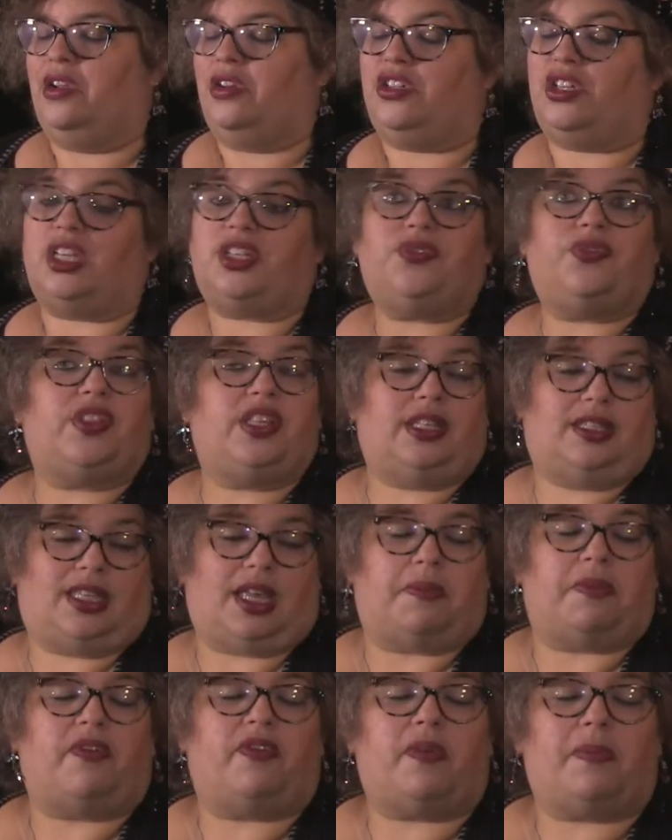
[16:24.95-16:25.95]
just for the
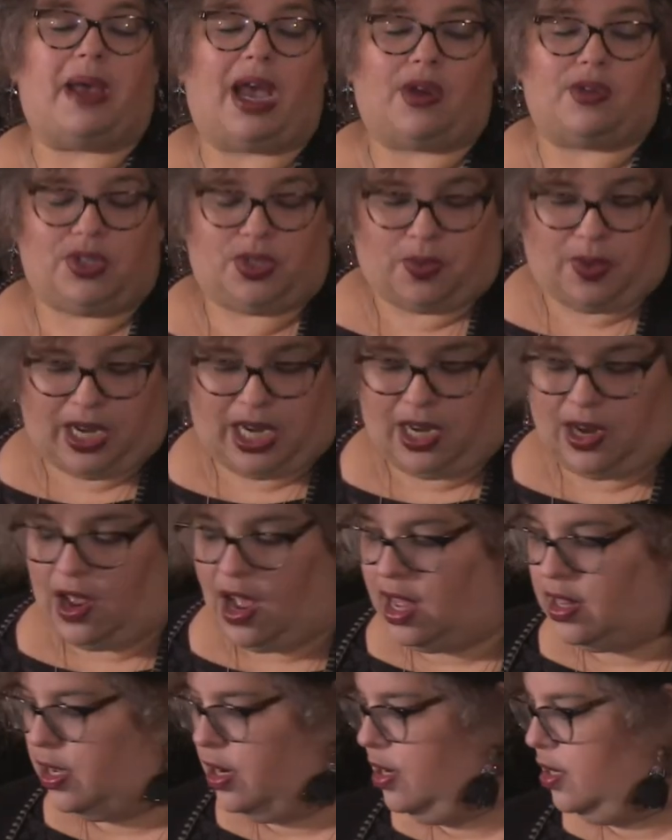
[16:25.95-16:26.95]
sum of about
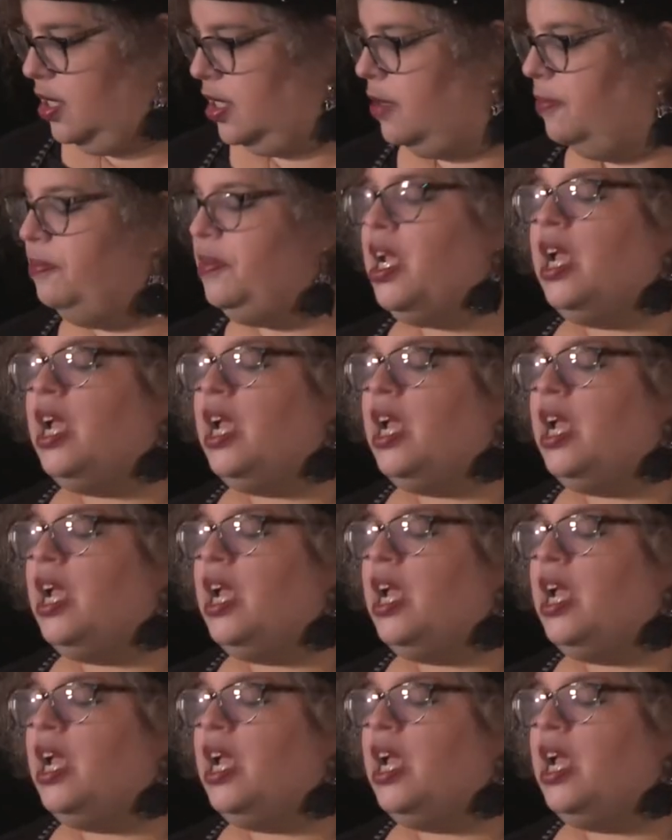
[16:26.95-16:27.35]
$20?